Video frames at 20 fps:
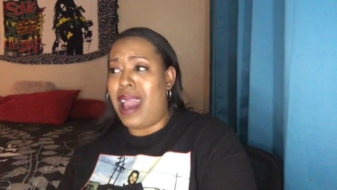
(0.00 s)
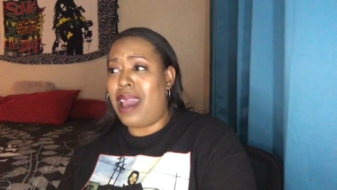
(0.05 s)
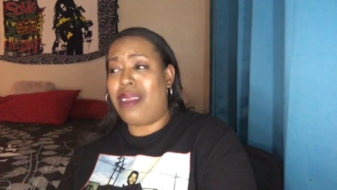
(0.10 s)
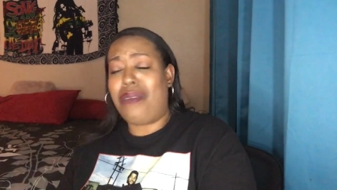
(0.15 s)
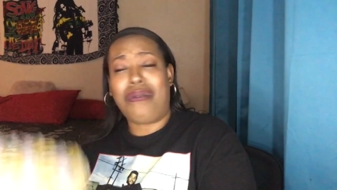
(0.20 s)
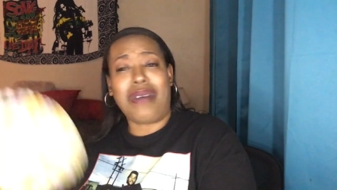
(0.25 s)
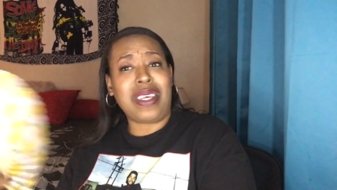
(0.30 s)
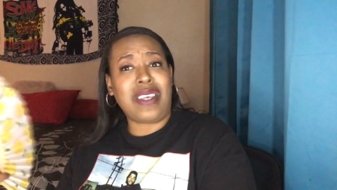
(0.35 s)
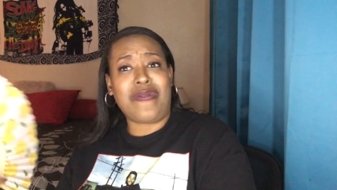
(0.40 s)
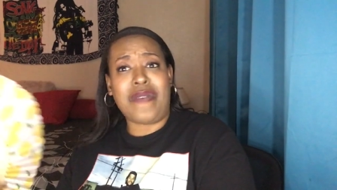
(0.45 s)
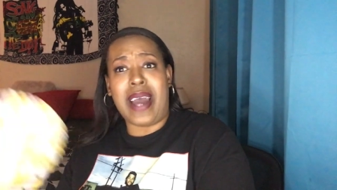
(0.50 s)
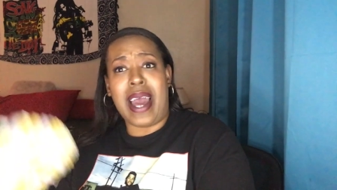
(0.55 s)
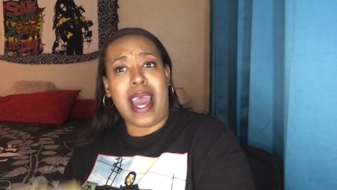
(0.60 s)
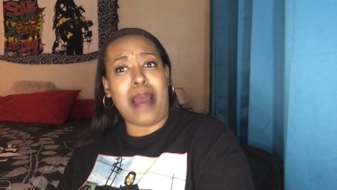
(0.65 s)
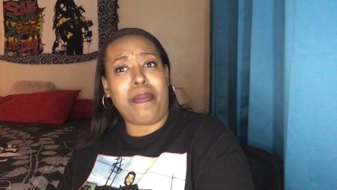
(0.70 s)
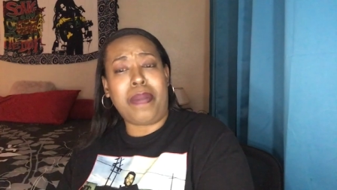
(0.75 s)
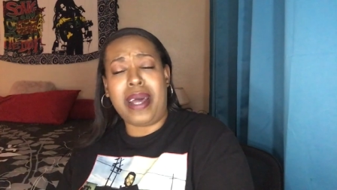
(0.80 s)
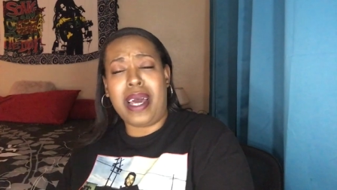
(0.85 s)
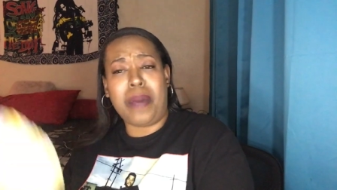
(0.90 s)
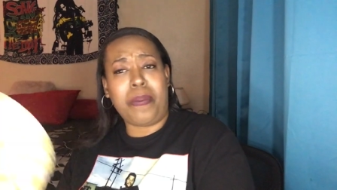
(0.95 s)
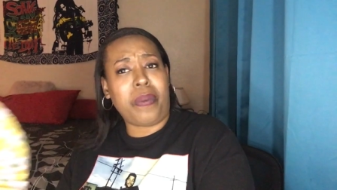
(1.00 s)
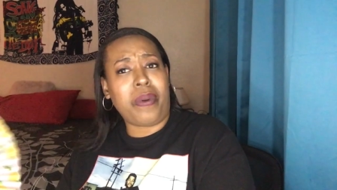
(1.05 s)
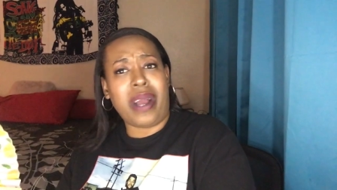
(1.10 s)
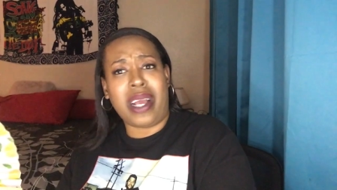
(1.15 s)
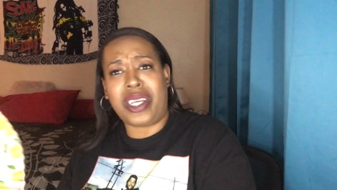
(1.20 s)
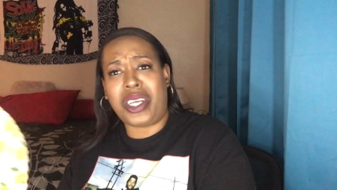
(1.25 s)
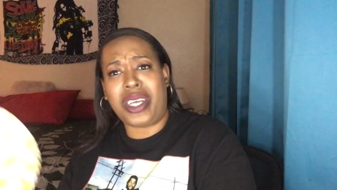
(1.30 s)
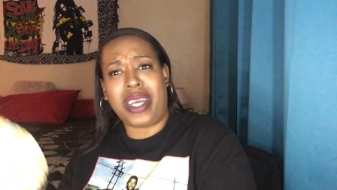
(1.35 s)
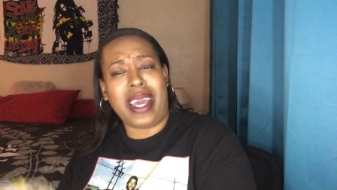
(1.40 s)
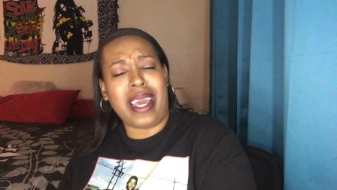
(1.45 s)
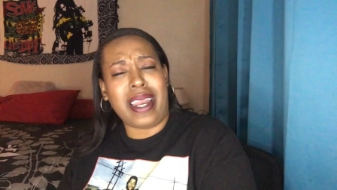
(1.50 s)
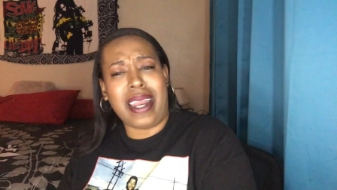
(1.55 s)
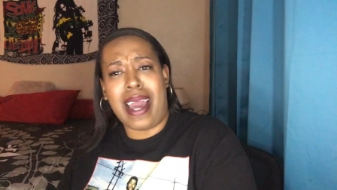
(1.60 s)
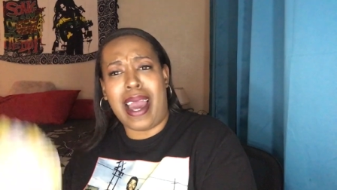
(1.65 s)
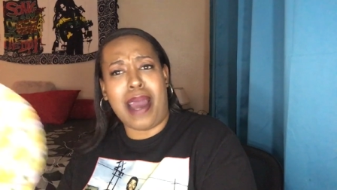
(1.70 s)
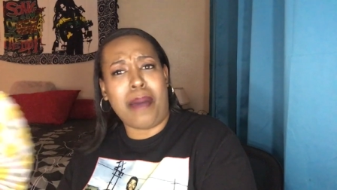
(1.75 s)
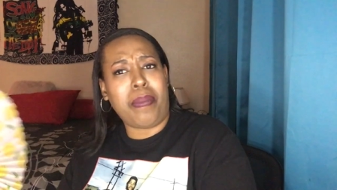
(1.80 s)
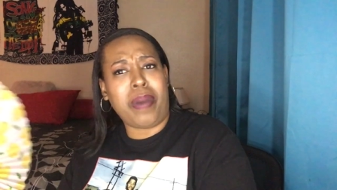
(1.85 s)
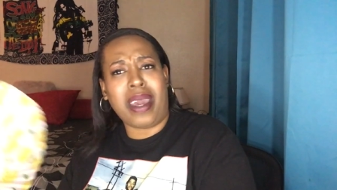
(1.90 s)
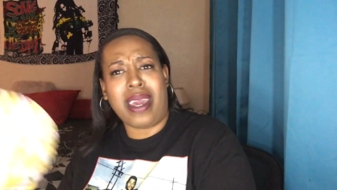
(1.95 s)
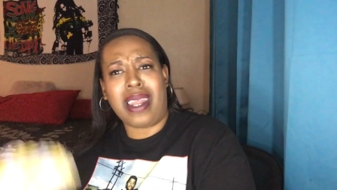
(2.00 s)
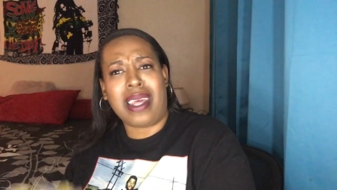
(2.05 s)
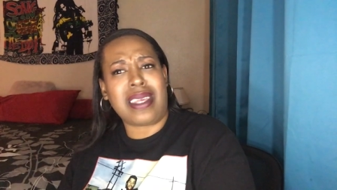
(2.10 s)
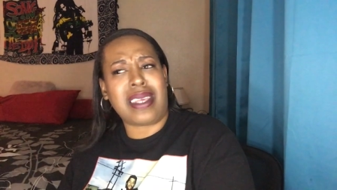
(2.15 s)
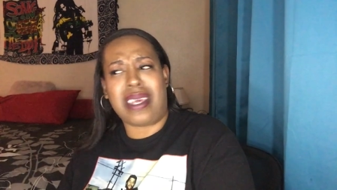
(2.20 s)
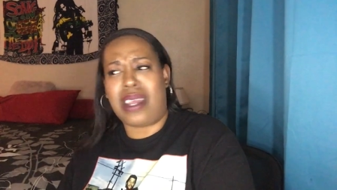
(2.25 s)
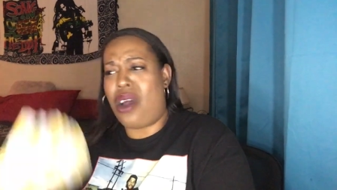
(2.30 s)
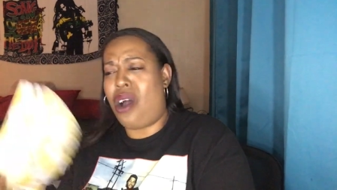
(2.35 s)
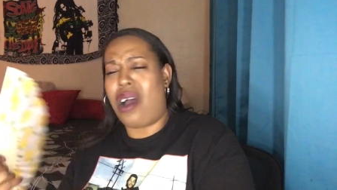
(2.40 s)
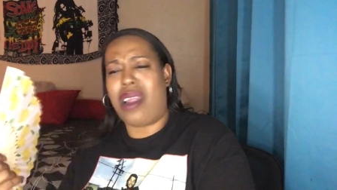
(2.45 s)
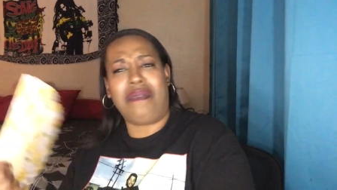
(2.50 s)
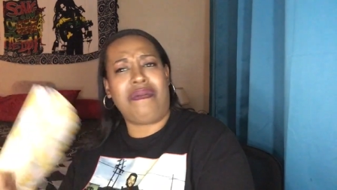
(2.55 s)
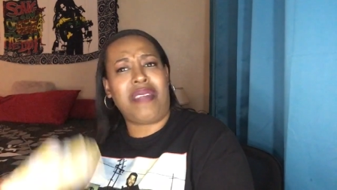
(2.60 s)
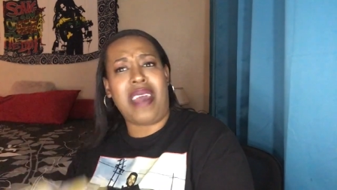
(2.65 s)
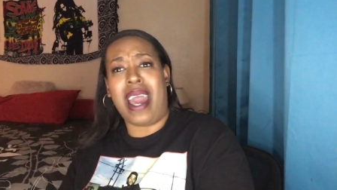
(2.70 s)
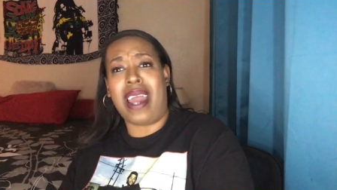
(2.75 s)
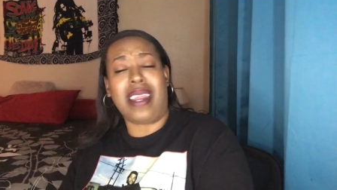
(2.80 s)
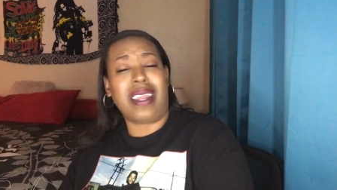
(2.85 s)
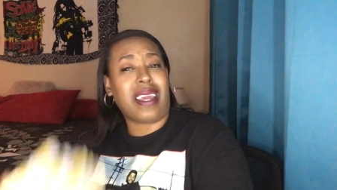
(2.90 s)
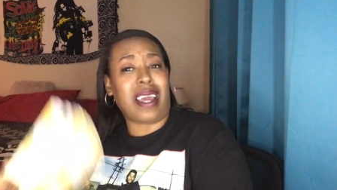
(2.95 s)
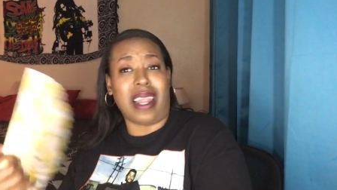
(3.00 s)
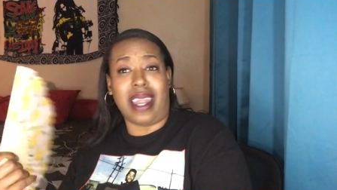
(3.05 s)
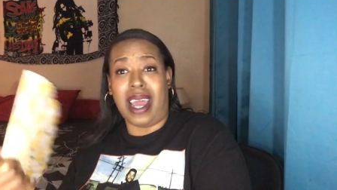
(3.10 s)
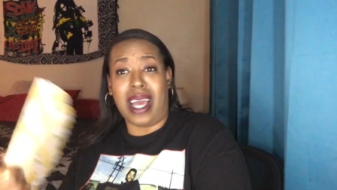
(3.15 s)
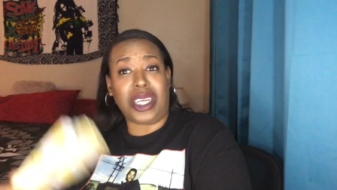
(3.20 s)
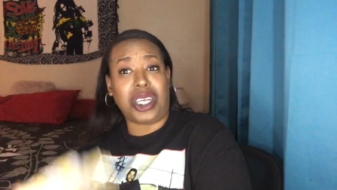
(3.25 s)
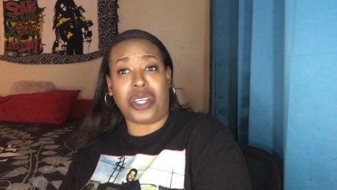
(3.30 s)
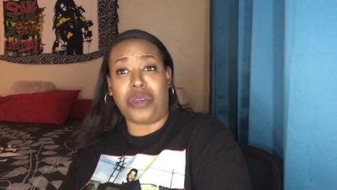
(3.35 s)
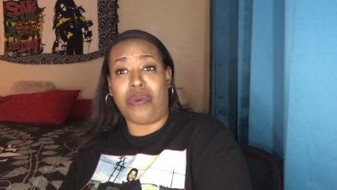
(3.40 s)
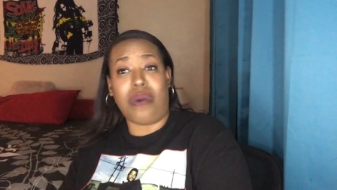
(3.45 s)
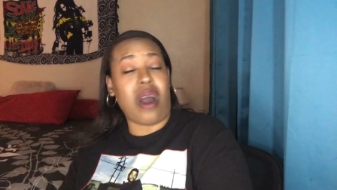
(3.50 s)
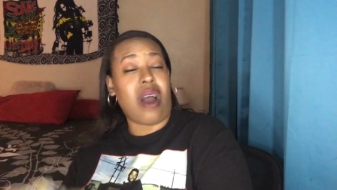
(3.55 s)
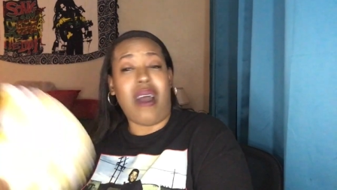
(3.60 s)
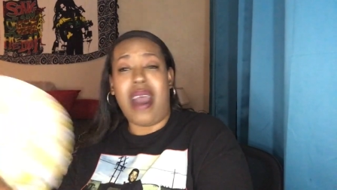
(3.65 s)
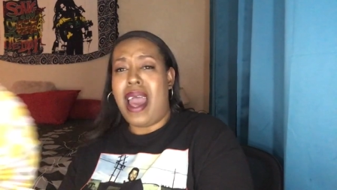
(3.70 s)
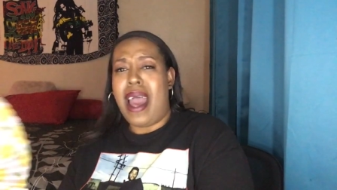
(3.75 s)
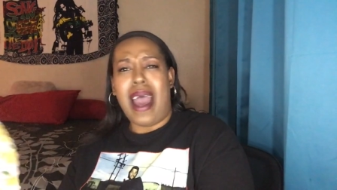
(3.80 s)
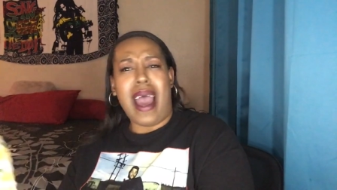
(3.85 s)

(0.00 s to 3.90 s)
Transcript: at risk for high blood pressure and diabetes and all of that and cholesterol.